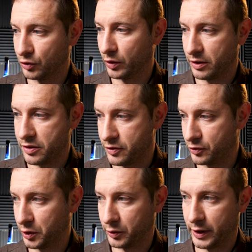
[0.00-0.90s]
going
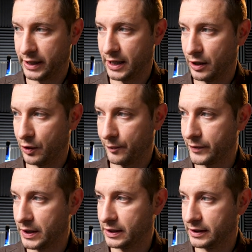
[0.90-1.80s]
through it right now.
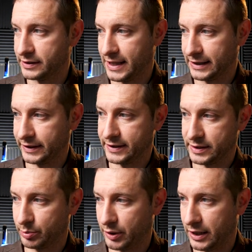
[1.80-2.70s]
It's acting as
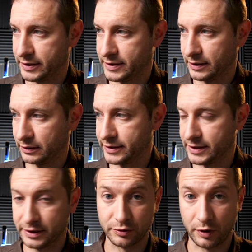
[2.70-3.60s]
a proxy and
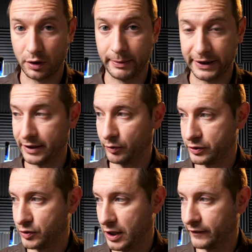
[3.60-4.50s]
listening to all my
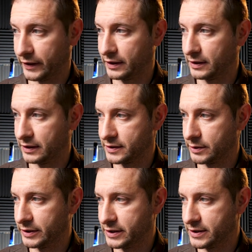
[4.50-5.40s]
network traffic. And
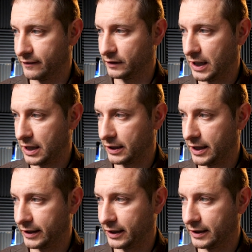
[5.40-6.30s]
some of these have lock
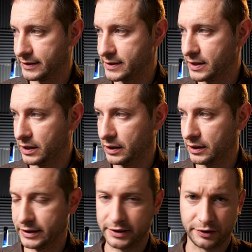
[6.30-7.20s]
icons.
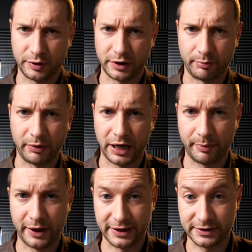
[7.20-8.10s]
I tell you how to
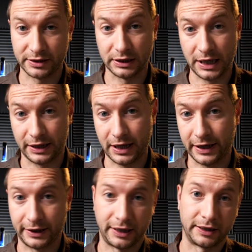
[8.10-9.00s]
bypass the lock
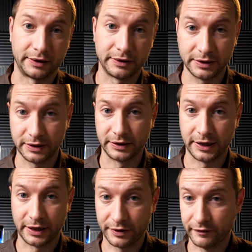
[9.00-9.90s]
icon in
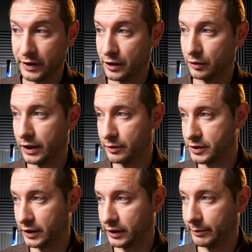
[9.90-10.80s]
that other video that I was
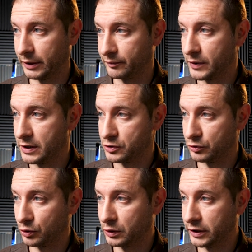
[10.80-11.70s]
talking about. So
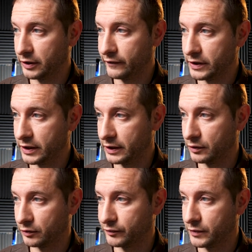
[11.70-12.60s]
to clear everything,